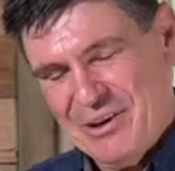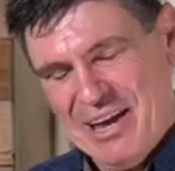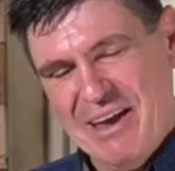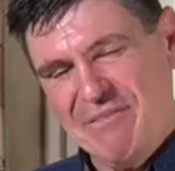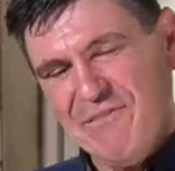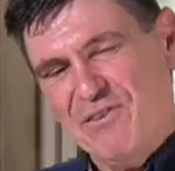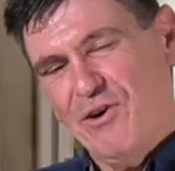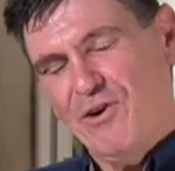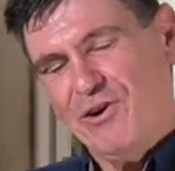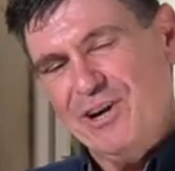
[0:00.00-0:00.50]

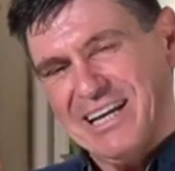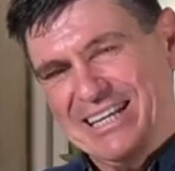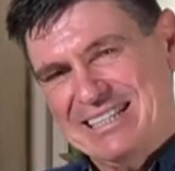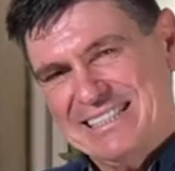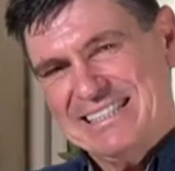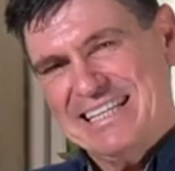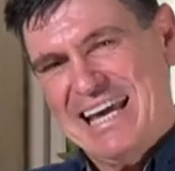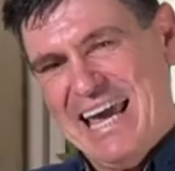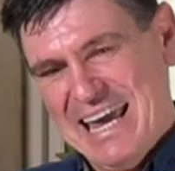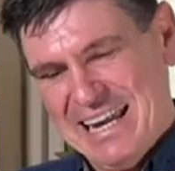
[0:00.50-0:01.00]
if you're
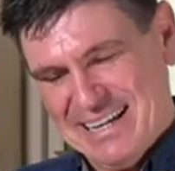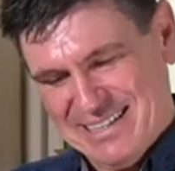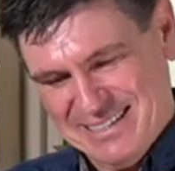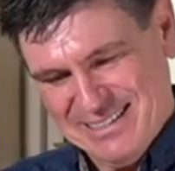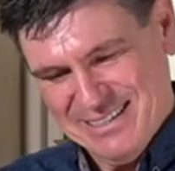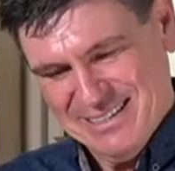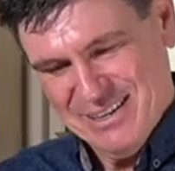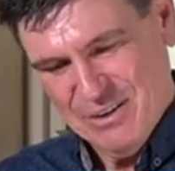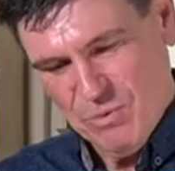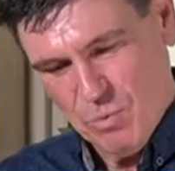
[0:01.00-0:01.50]
content
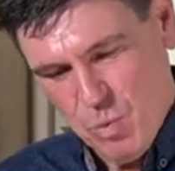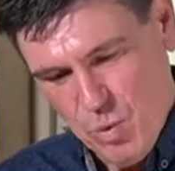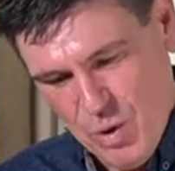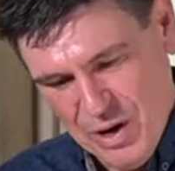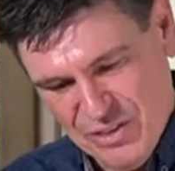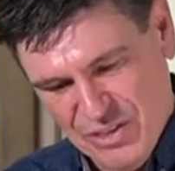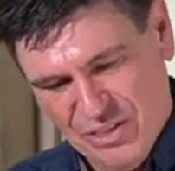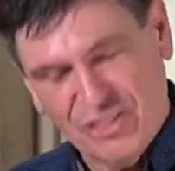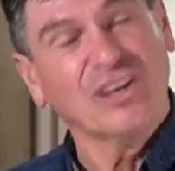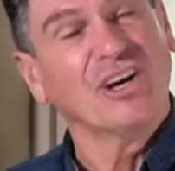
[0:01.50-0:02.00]

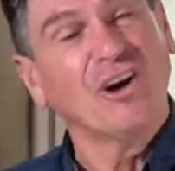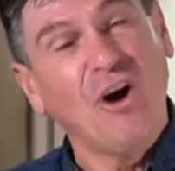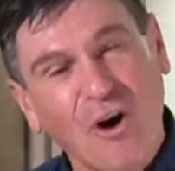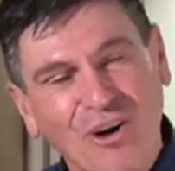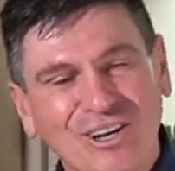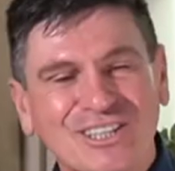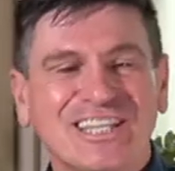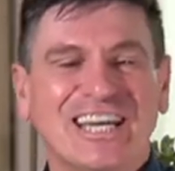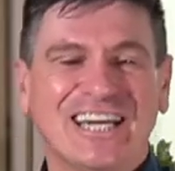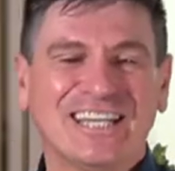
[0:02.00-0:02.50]
with the
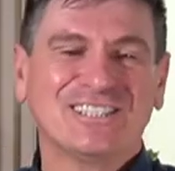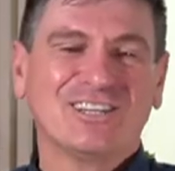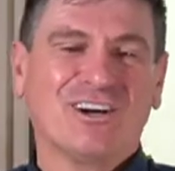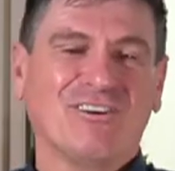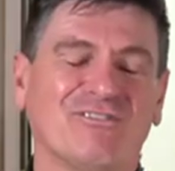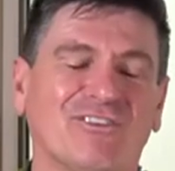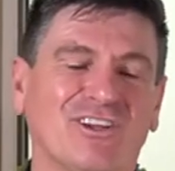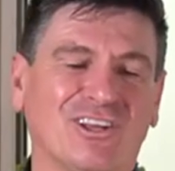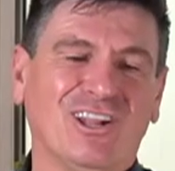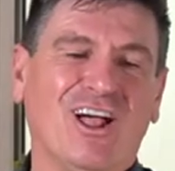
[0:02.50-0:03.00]
content
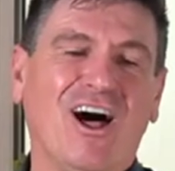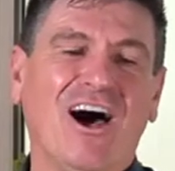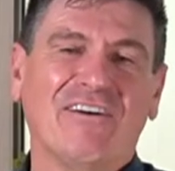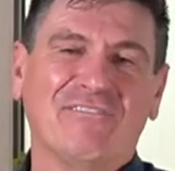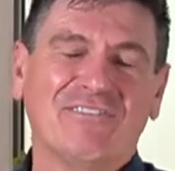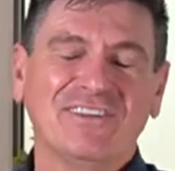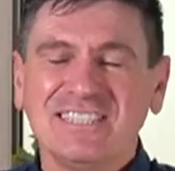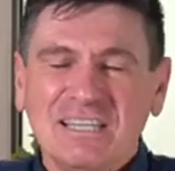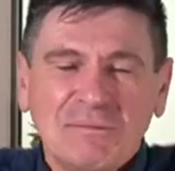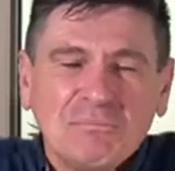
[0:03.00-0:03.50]
of your life,
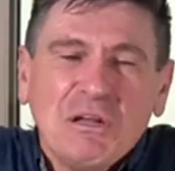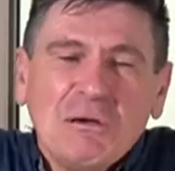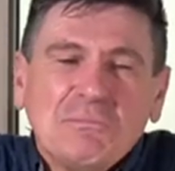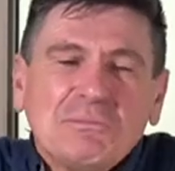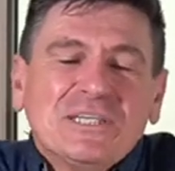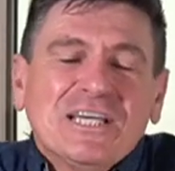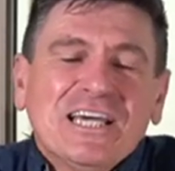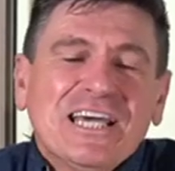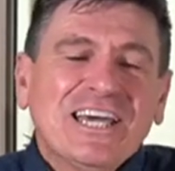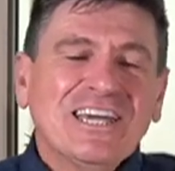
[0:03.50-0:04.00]
and
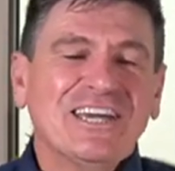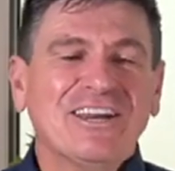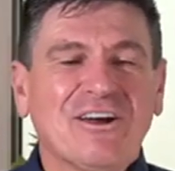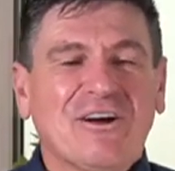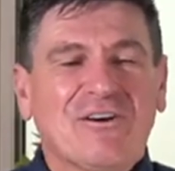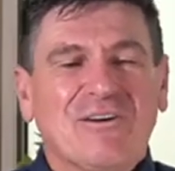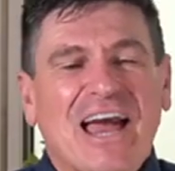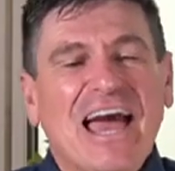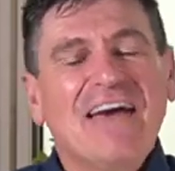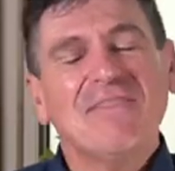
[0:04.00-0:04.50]
sometimes, you
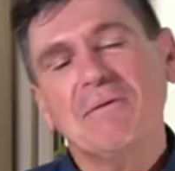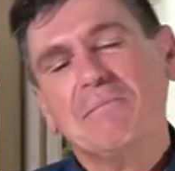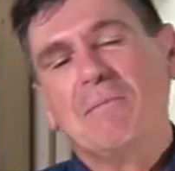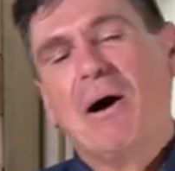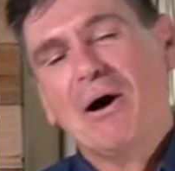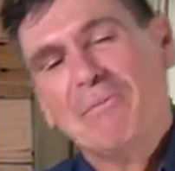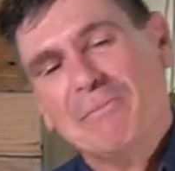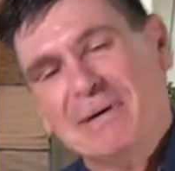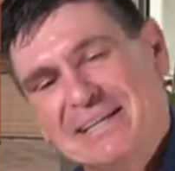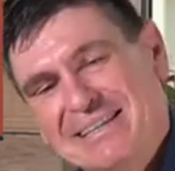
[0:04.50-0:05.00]
know, at the
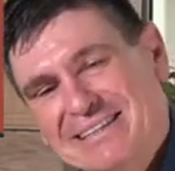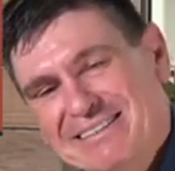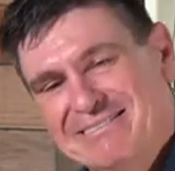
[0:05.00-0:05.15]
moment,